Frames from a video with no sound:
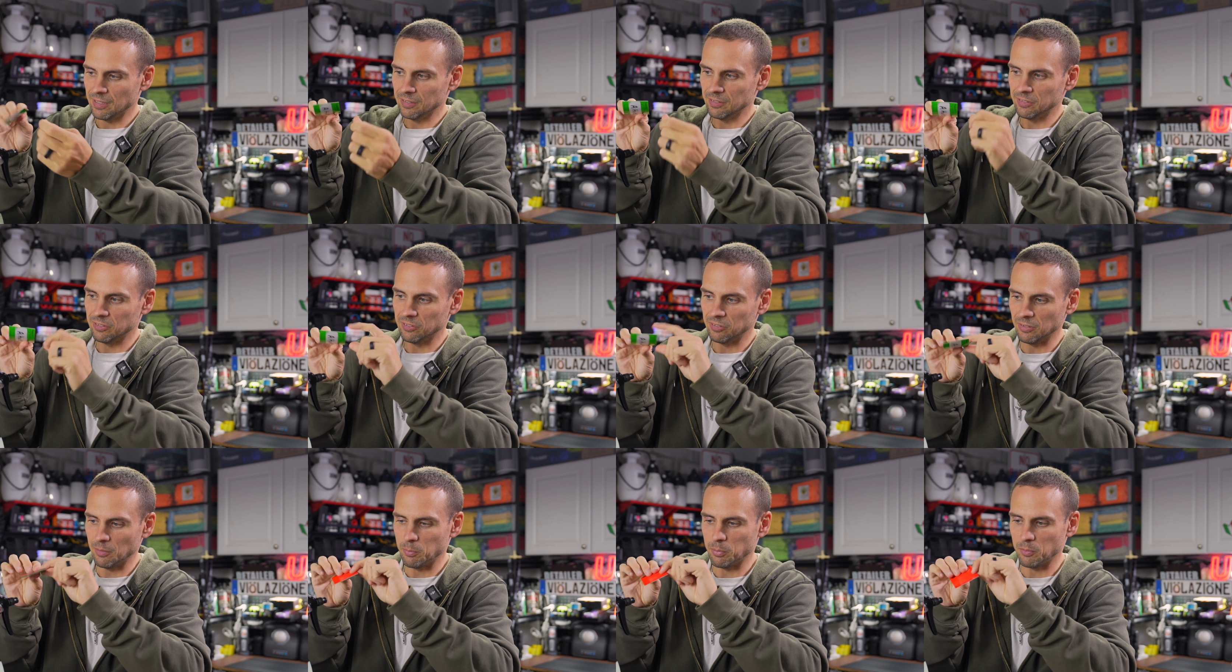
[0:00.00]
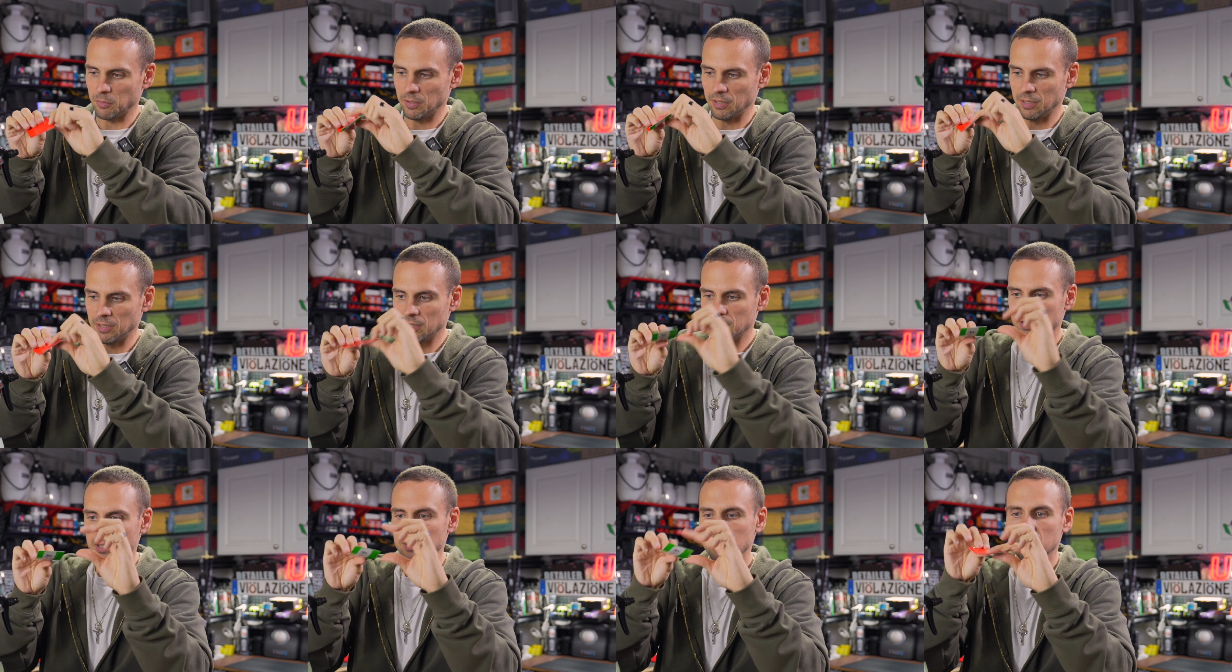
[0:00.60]
is slippery.
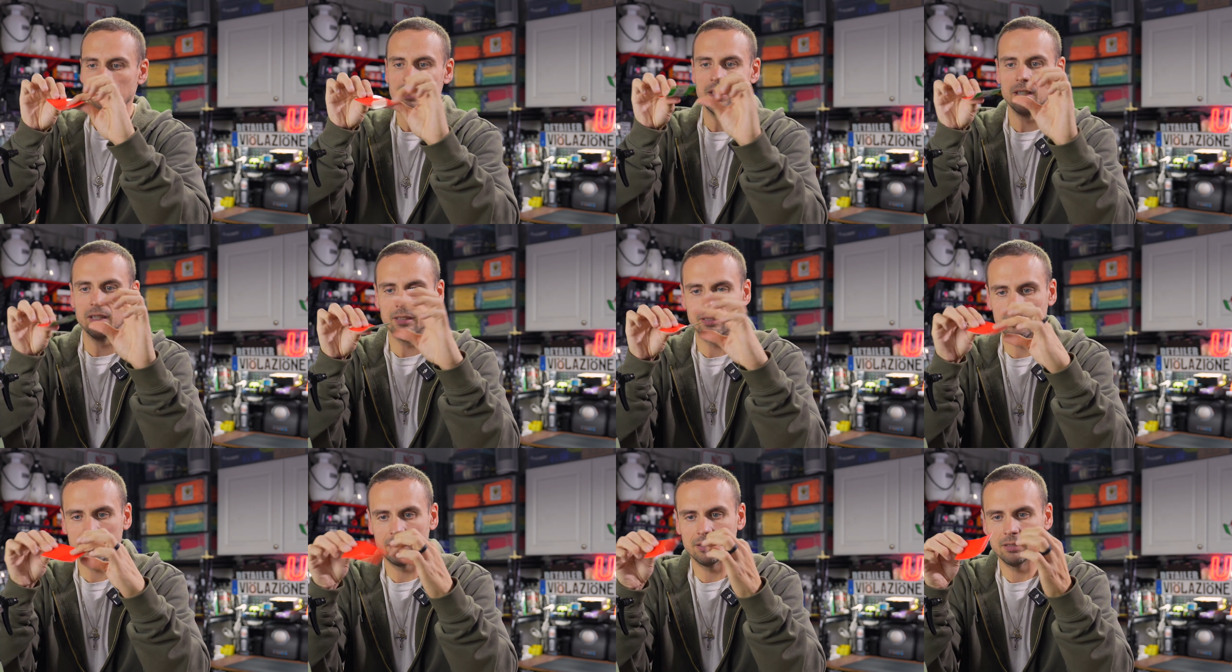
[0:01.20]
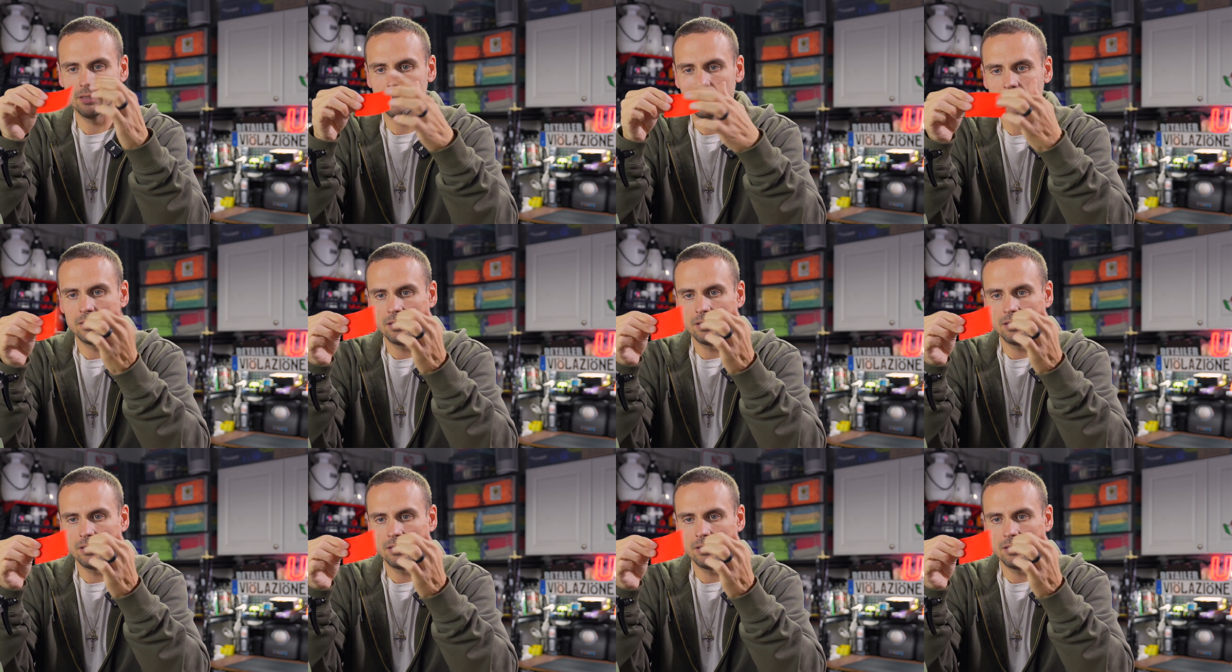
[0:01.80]
This